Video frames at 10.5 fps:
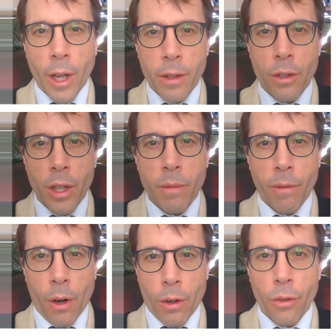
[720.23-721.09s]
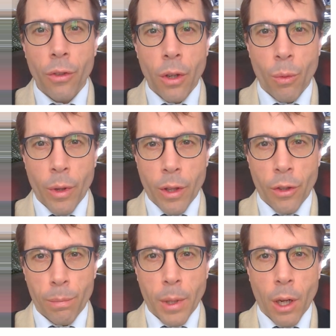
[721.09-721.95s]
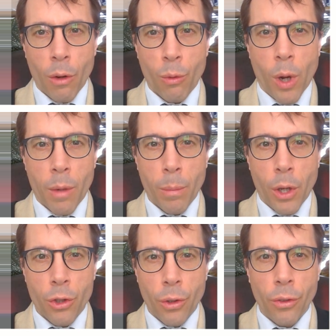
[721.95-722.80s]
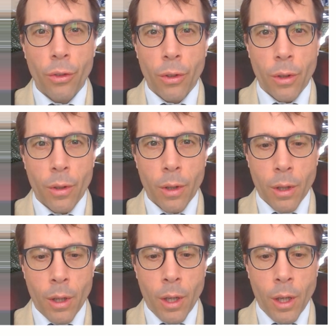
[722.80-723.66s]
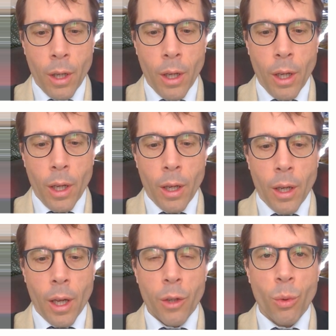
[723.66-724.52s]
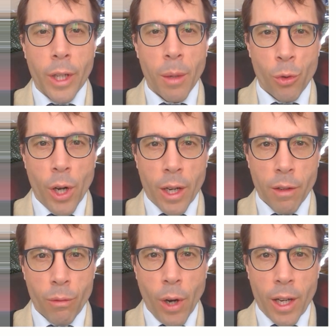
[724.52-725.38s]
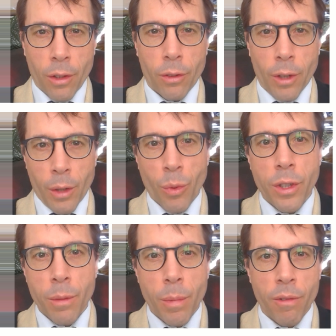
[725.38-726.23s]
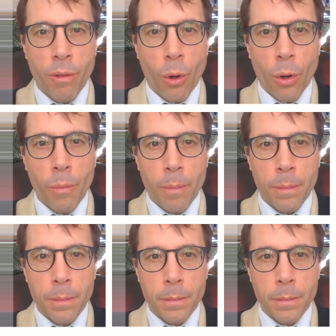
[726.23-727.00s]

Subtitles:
like the deep forest with its big O of 1 mergers, and we'll keep track of ranks like we did before.